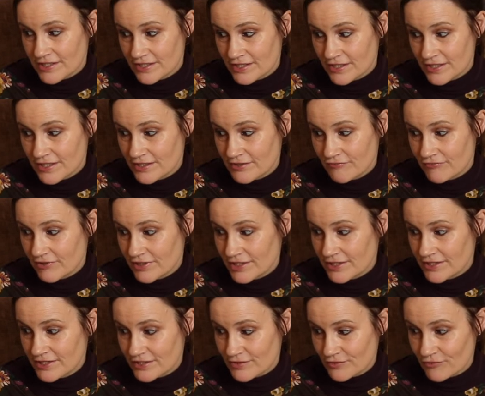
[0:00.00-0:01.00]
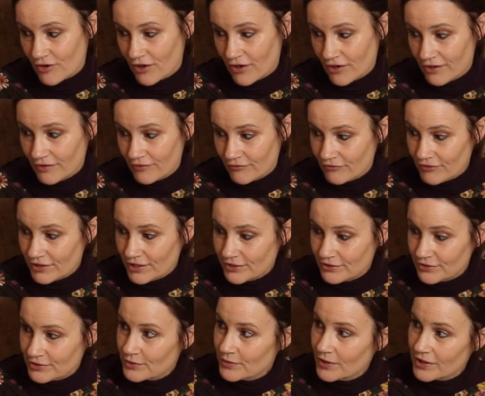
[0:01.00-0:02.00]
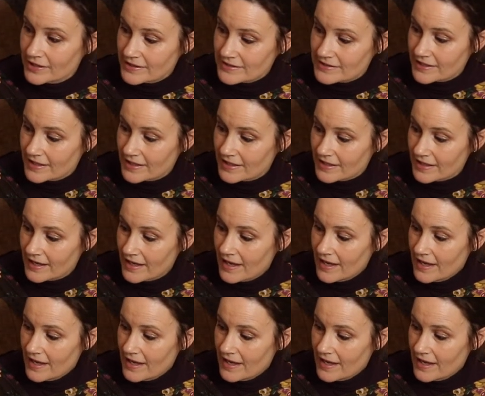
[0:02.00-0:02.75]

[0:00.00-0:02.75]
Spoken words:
sturdy, really strong, really good quality.